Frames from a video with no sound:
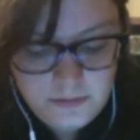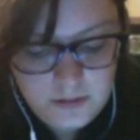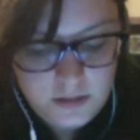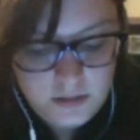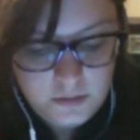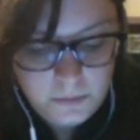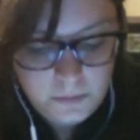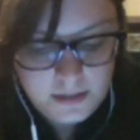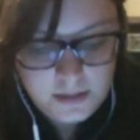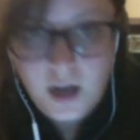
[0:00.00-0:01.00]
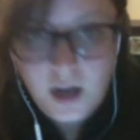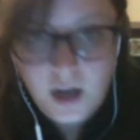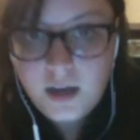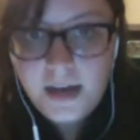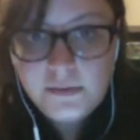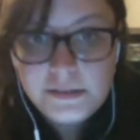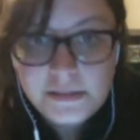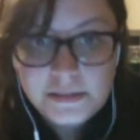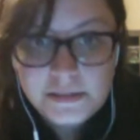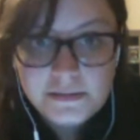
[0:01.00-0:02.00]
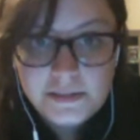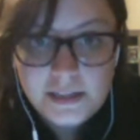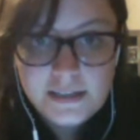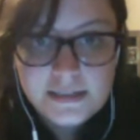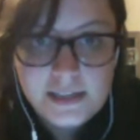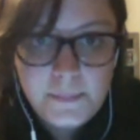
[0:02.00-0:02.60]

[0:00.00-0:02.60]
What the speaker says: you want to talk about, hit us up.